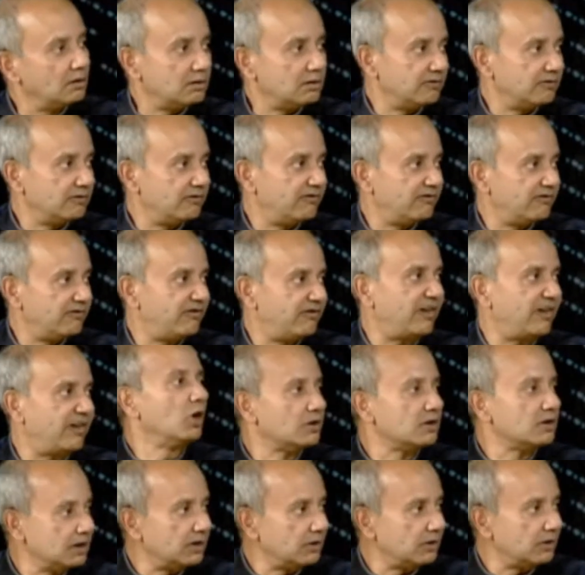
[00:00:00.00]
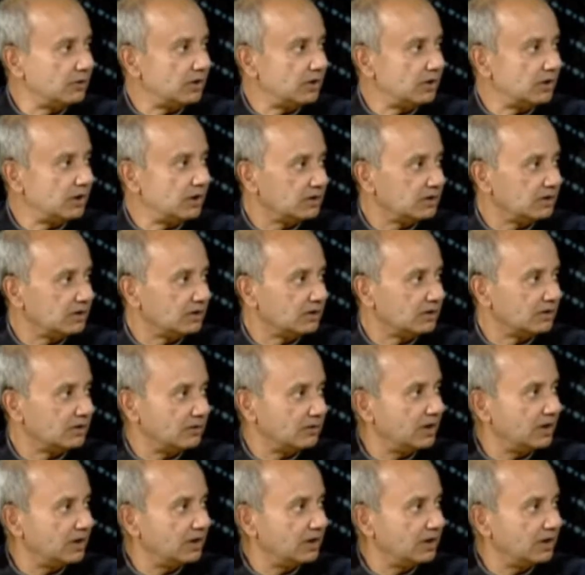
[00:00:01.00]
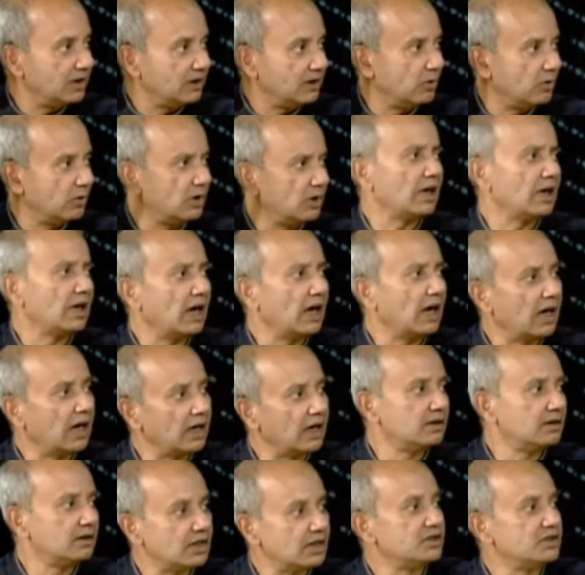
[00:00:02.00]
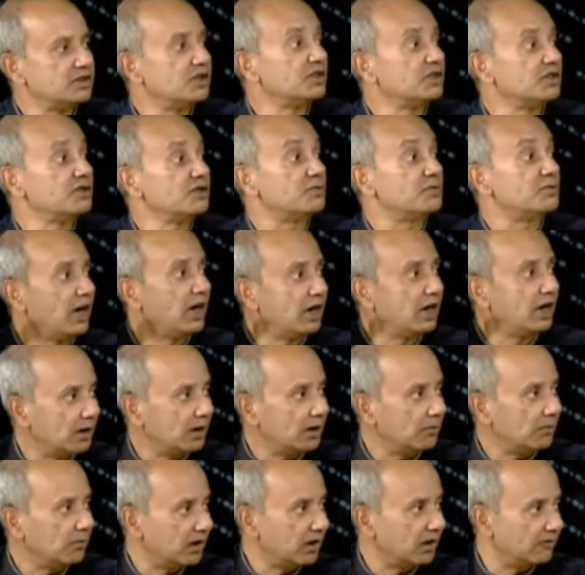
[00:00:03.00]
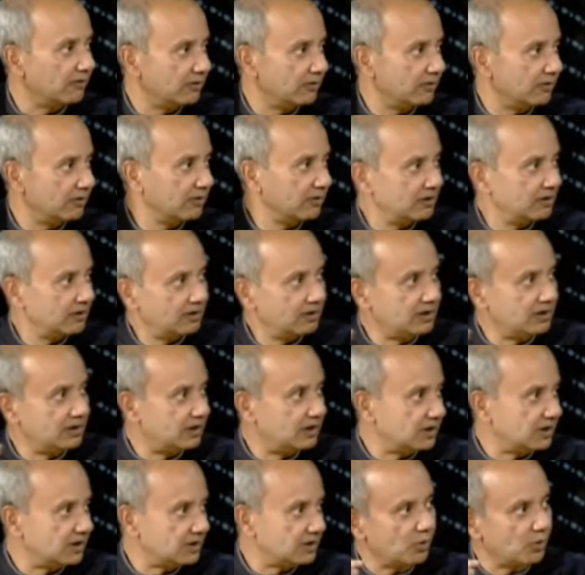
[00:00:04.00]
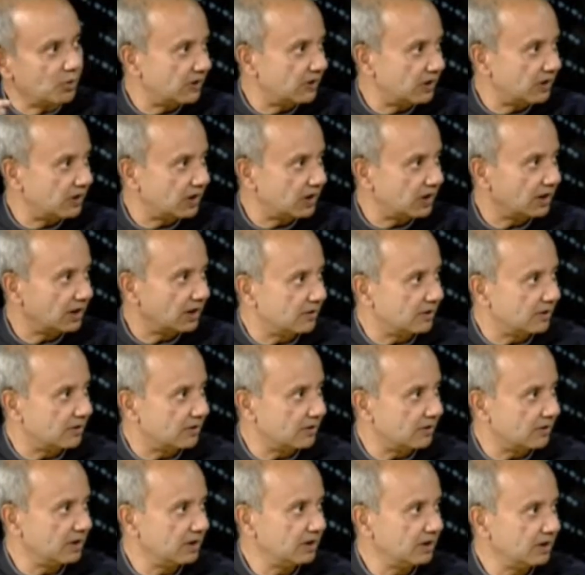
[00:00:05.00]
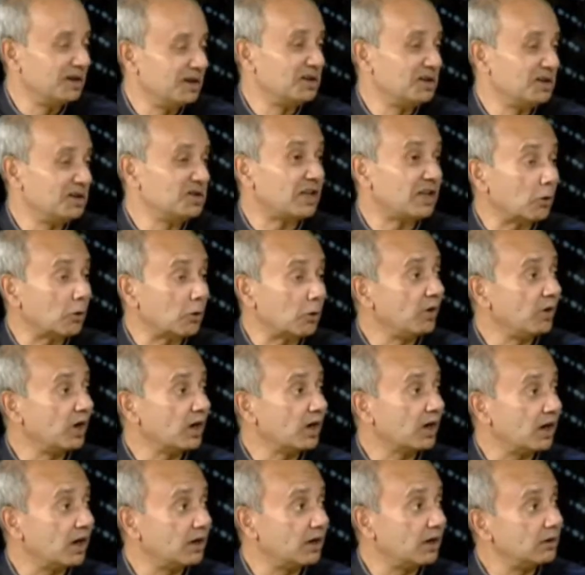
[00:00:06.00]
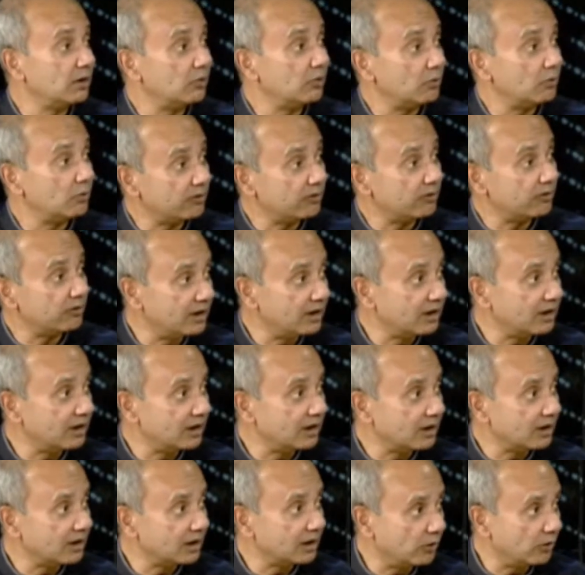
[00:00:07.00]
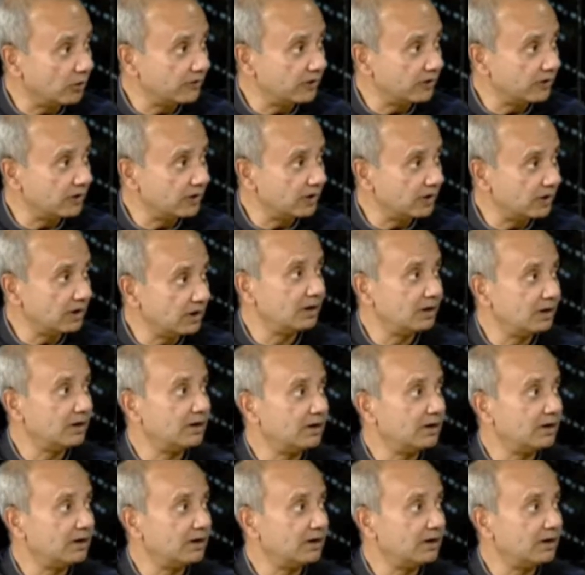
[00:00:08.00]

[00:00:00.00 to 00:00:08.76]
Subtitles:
fabulously rich, right? Whereas the others are just barely above this poverty line, right? So that would be a country with very little poverty